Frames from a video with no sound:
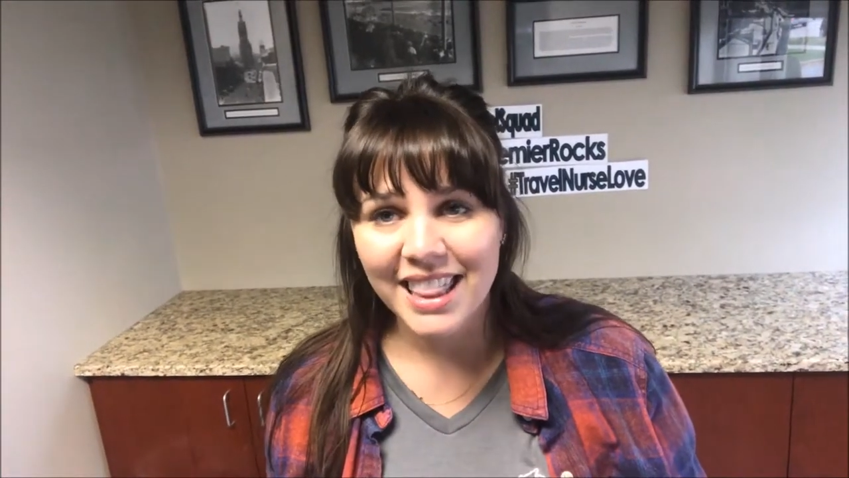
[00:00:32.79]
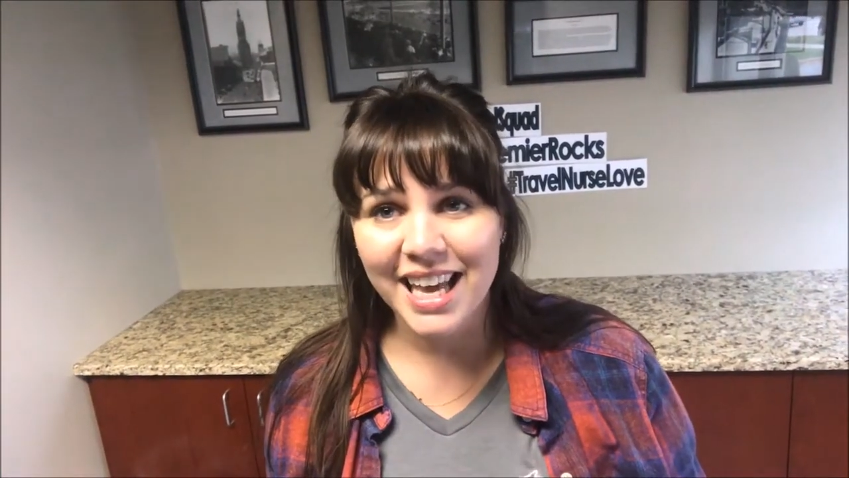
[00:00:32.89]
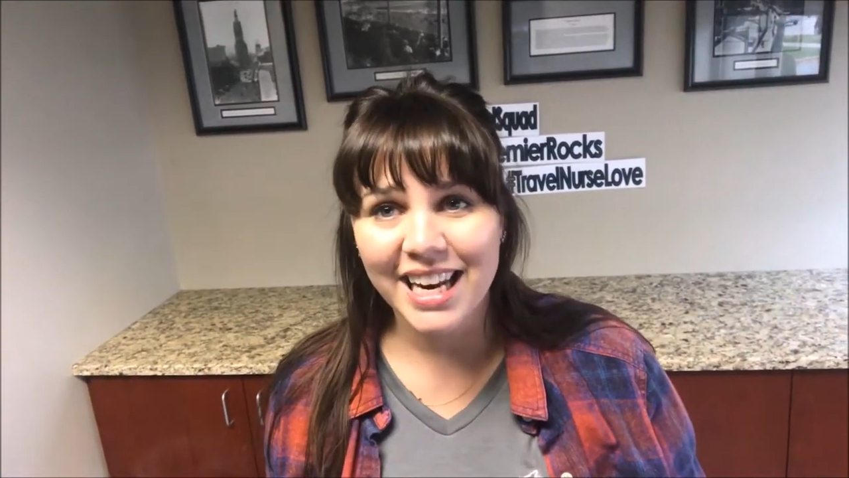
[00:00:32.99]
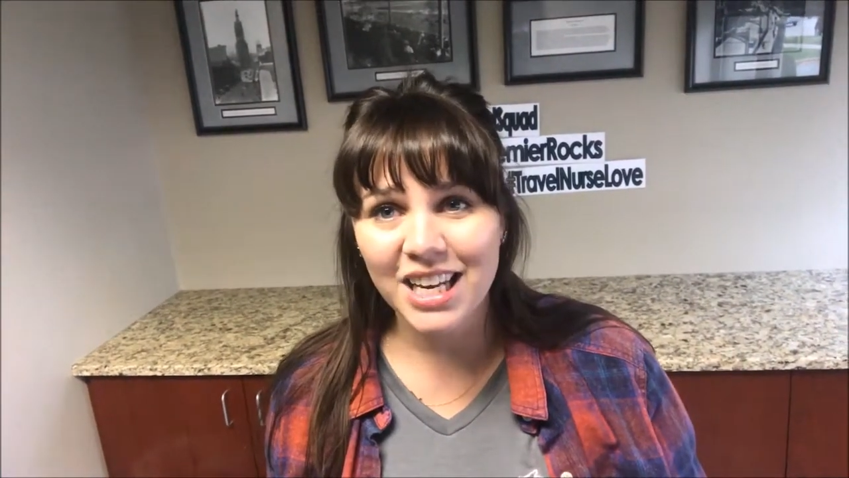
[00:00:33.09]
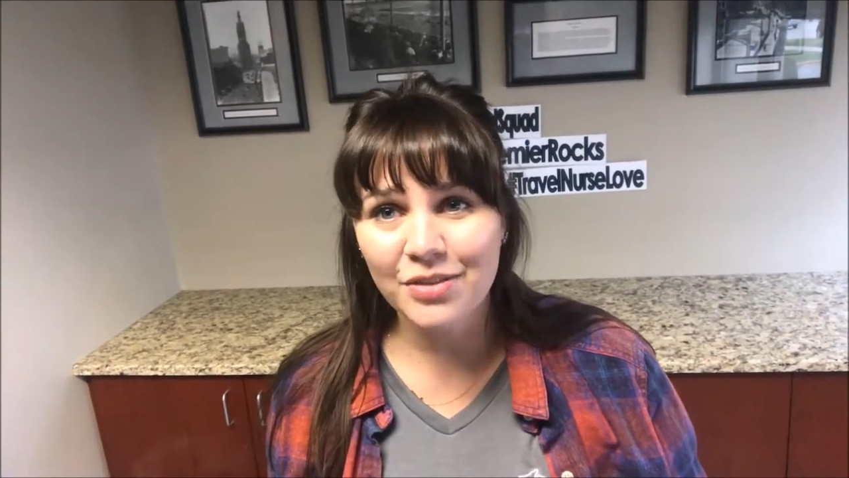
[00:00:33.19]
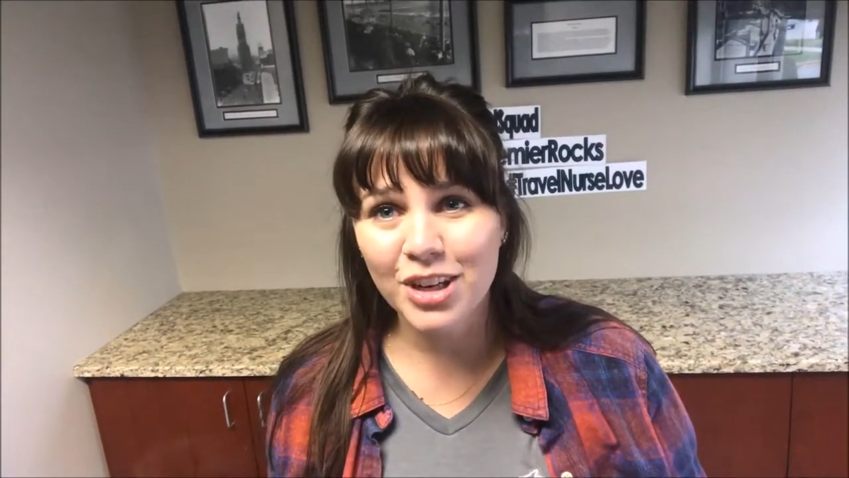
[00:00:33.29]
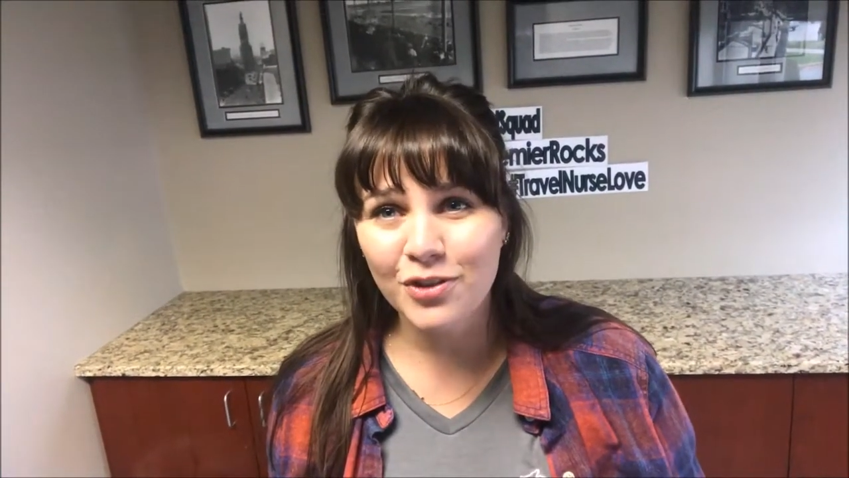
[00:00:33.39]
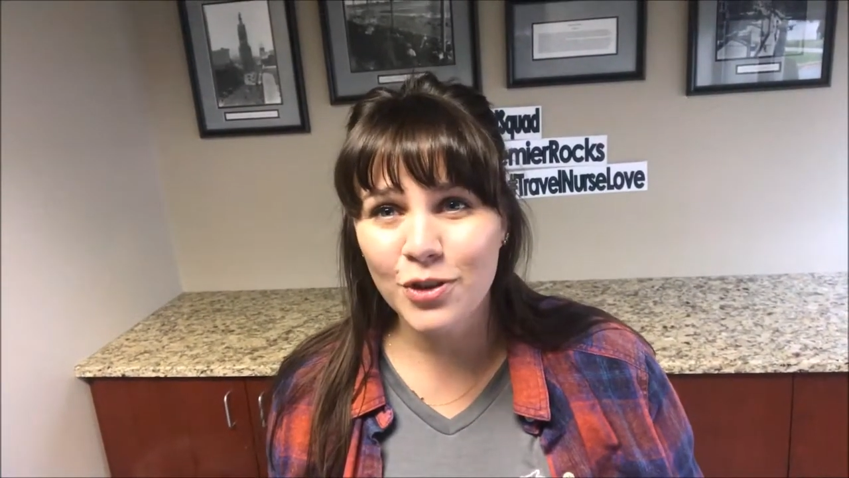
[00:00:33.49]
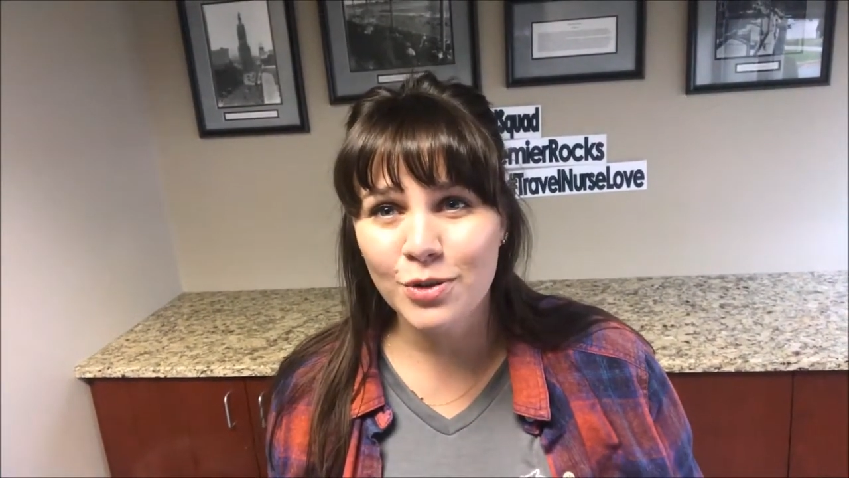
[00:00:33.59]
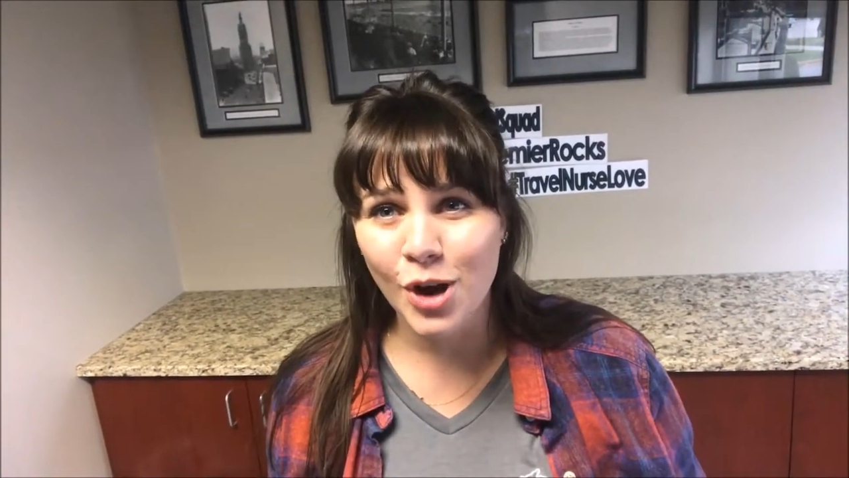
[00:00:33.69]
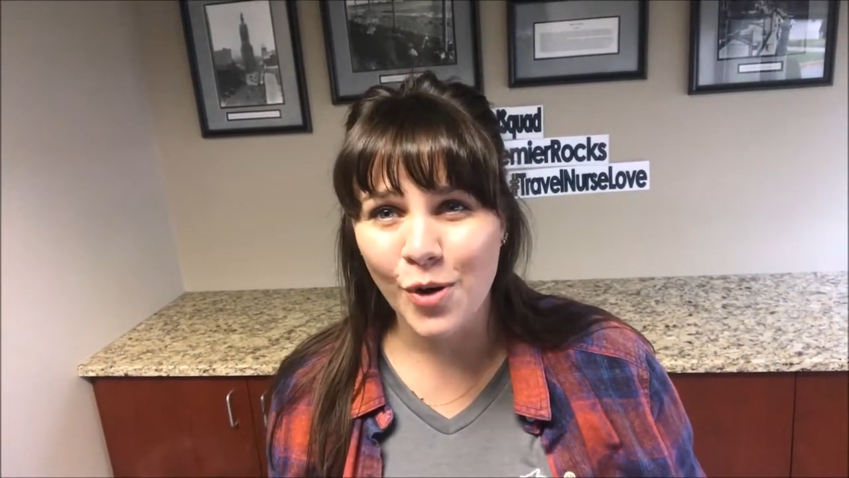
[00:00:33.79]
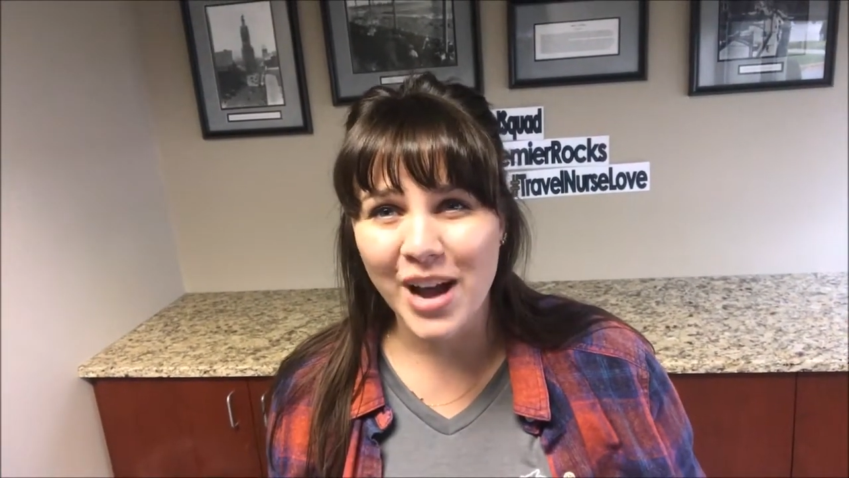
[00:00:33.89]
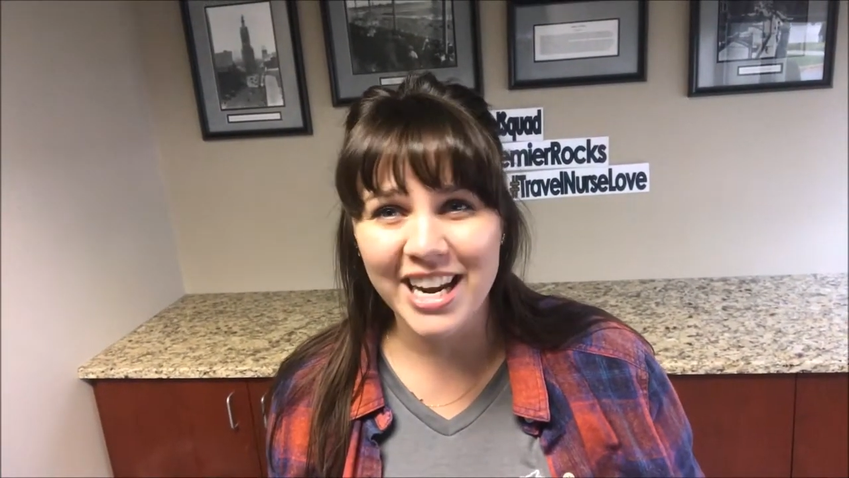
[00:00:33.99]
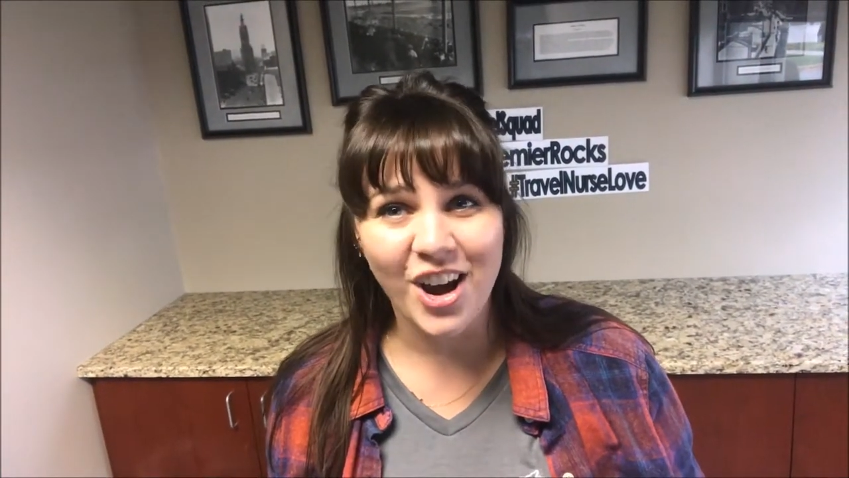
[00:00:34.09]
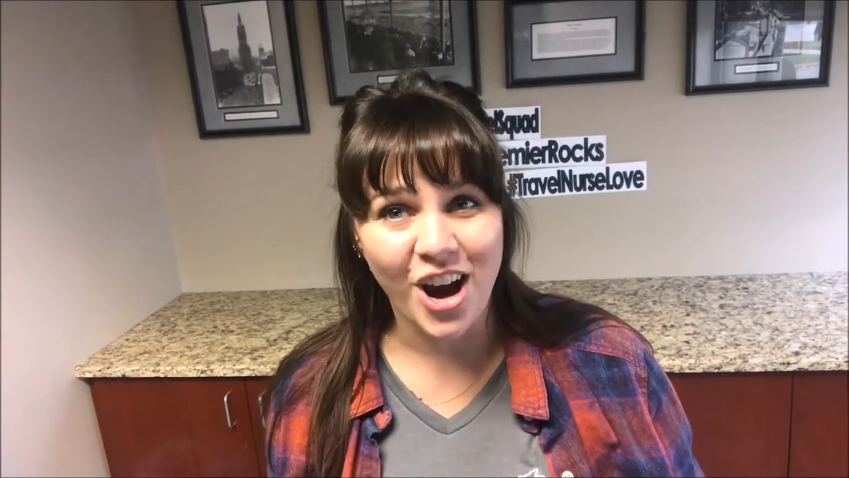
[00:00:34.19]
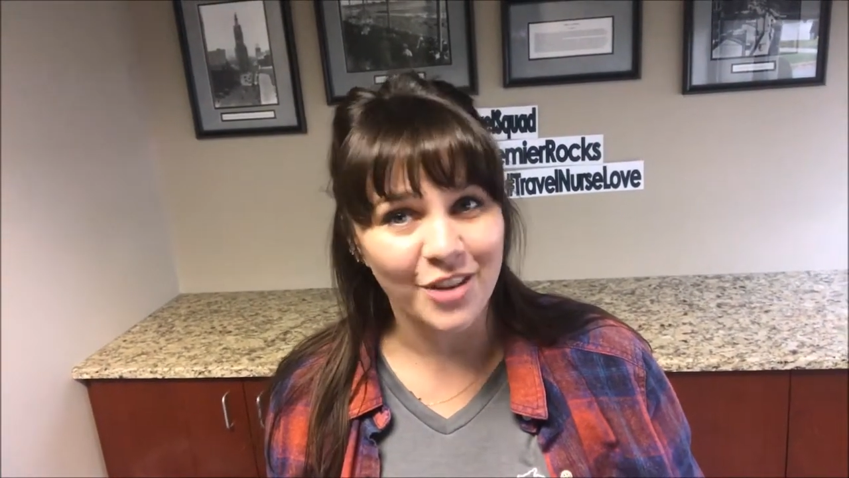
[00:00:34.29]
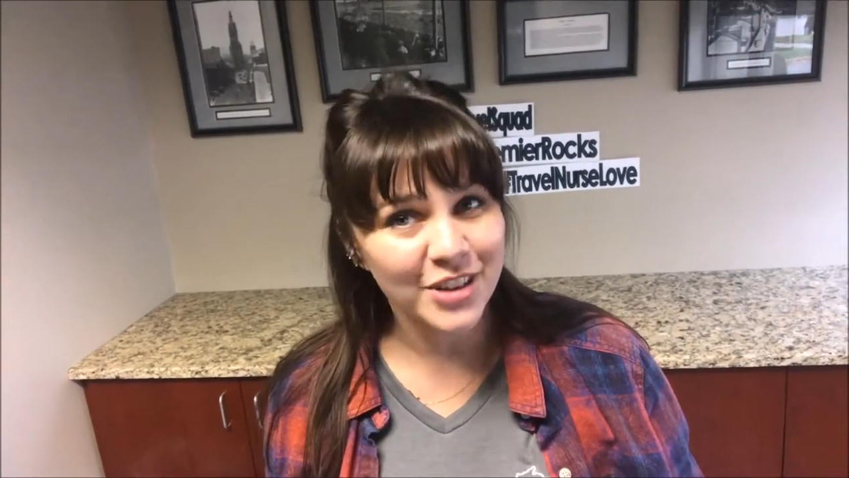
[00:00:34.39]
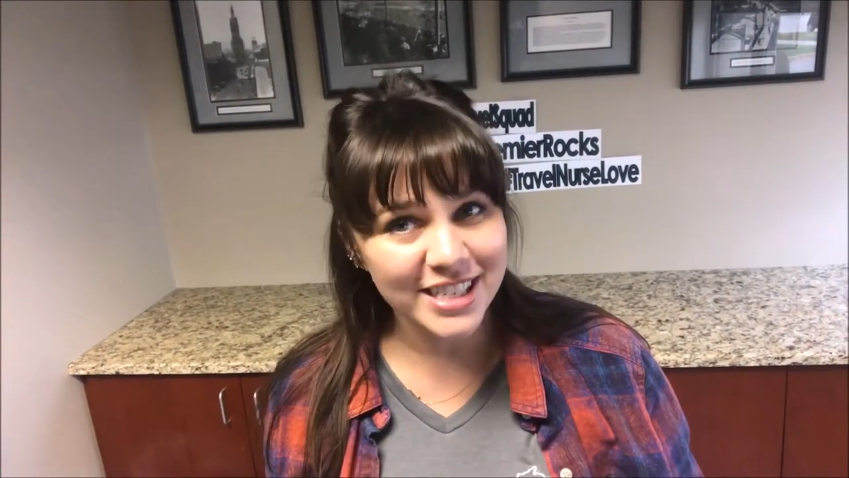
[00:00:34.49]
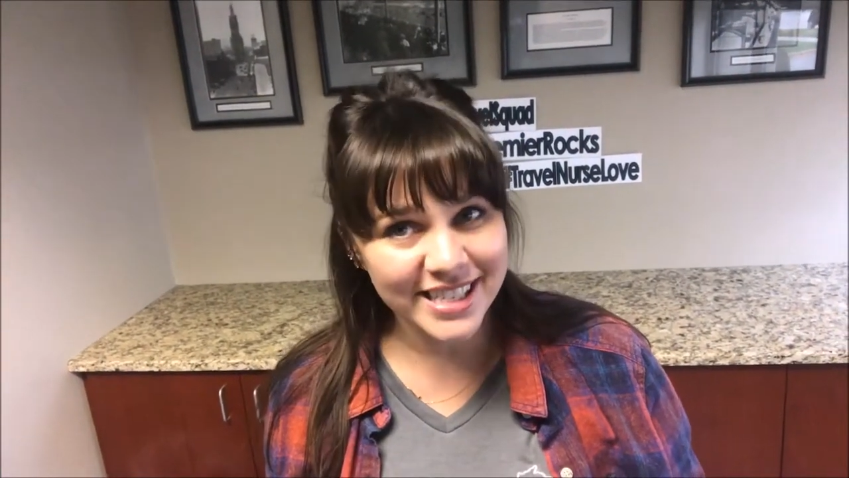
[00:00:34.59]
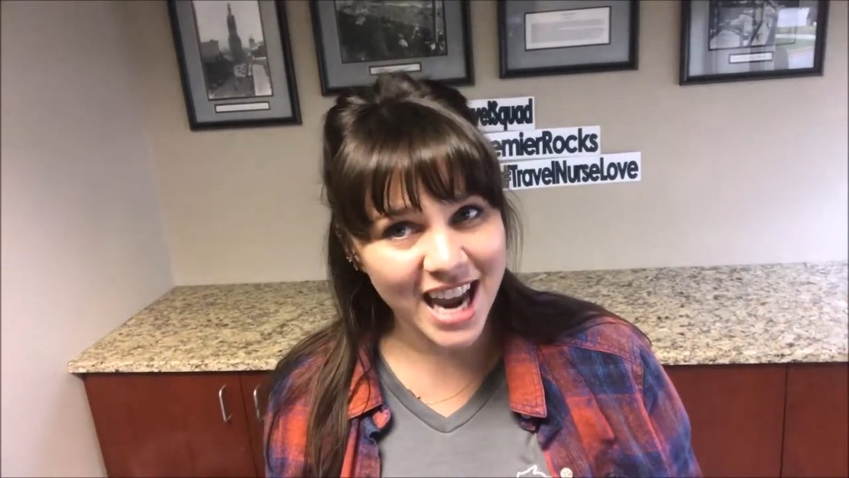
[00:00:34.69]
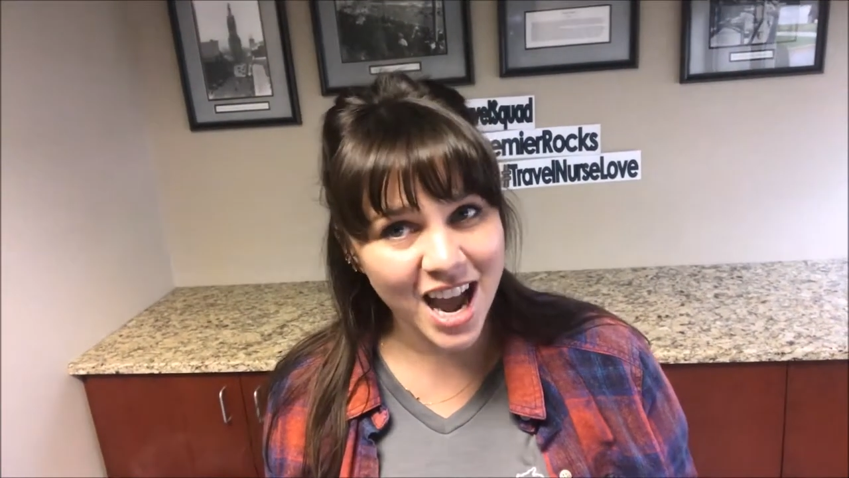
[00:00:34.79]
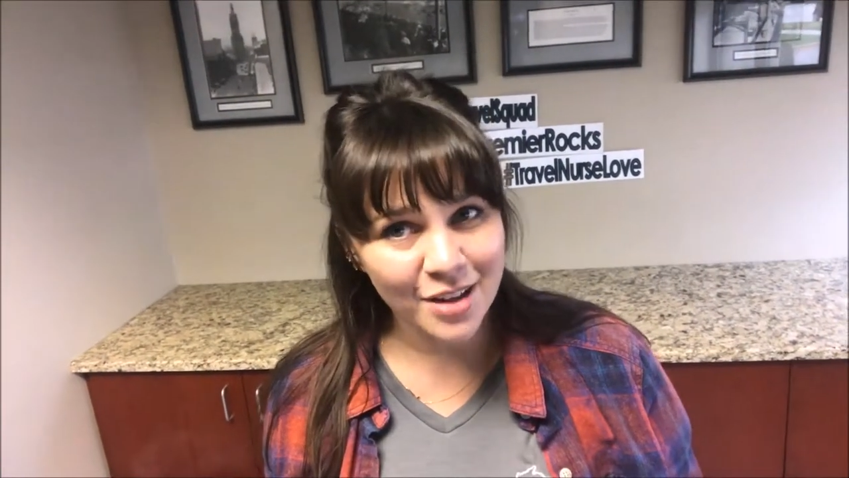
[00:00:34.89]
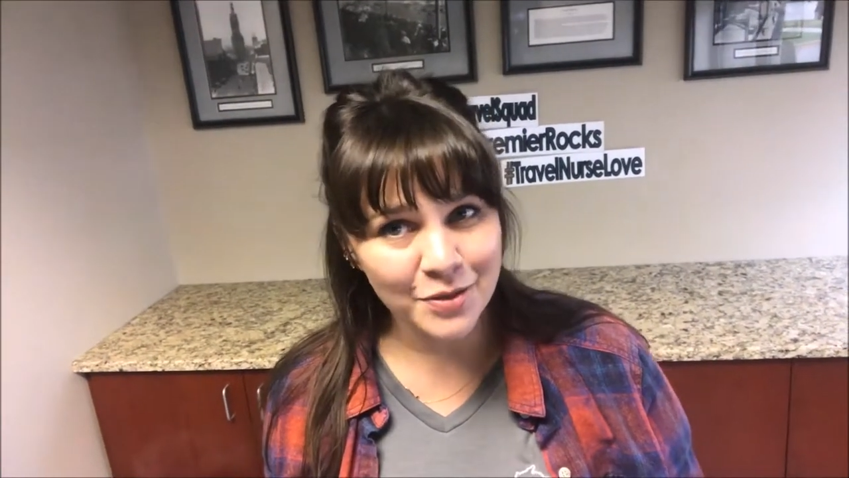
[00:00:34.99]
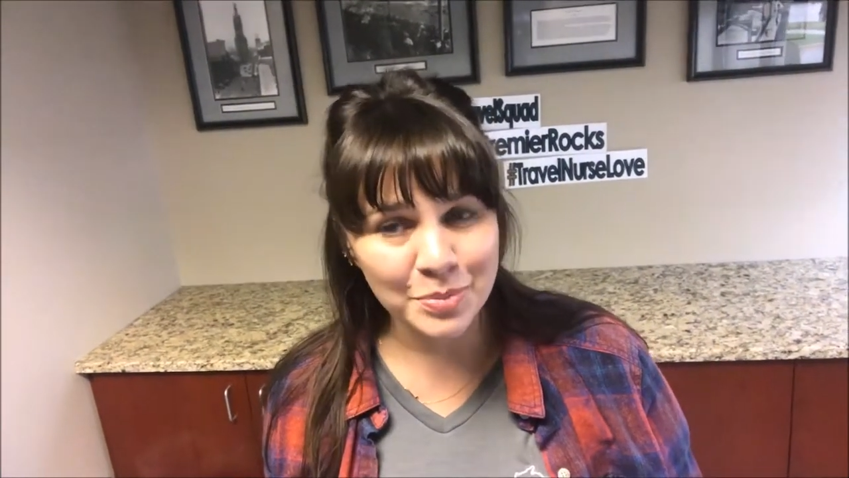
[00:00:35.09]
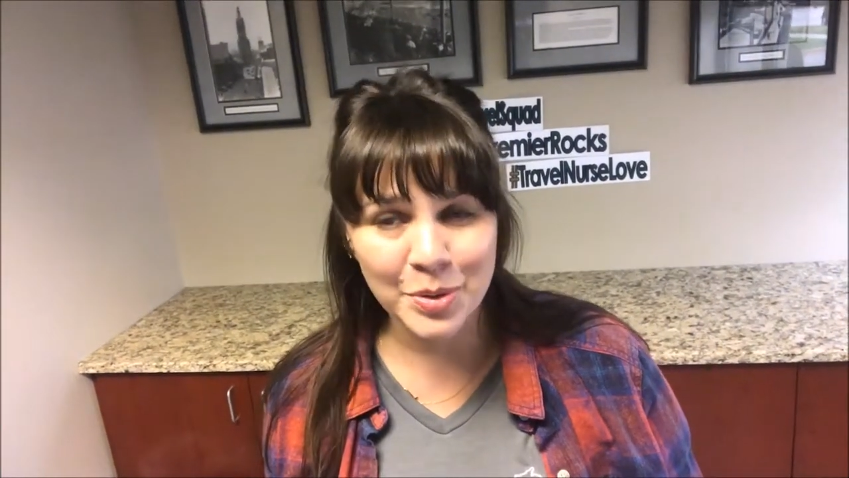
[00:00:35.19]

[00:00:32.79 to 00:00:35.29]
that even if you know any office staff,